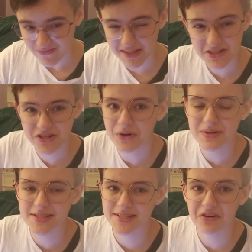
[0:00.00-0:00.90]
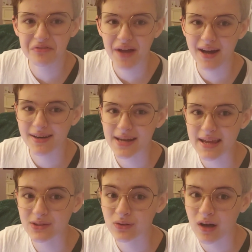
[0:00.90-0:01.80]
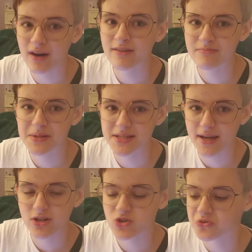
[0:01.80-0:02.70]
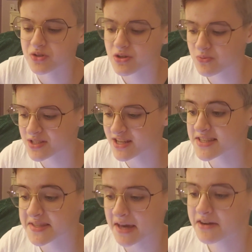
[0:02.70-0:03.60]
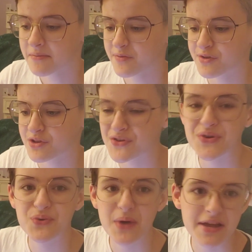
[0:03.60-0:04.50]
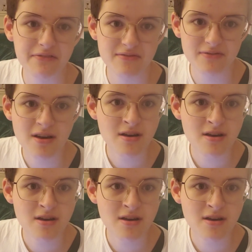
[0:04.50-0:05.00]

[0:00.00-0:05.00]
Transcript: The show itself had a lot of potential. It was a setup for the new wave of